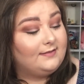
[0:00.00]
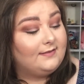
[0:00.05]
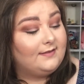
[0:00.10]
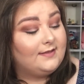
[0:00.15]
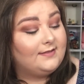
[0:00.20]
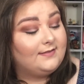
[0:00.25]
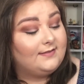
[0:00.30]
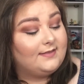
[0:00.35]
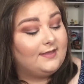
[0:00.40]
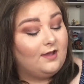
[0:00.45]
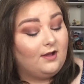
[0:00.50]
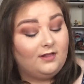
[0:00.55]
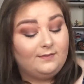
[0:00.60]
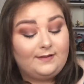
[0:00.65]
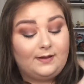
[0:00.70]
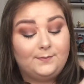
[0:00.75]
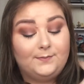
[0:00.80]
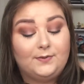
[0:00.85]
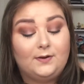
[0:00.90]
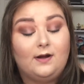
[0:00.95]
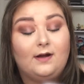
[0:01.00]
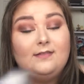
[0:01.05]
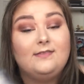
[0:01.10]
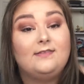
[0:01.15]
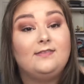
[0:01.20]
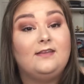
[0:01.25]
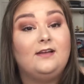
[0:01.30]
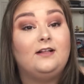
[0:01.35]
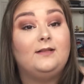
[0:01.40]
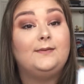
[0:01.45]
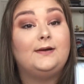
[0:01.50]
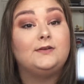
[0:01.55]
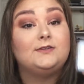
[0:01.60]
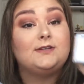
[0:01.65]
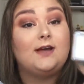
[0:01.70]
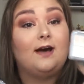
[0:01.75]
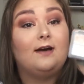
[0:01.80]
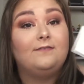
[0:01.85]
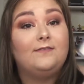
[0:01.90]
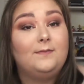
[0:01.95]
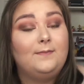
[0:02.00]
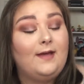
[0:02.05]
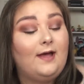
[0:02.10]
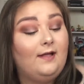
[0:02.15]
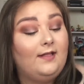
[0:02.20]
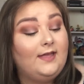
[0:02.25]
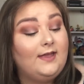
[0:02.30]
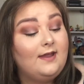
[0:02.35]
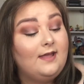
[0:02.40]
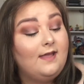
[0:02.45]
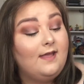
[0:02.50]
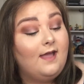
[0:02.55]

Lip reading: It's the All About Bronze and the All About Toffee palette.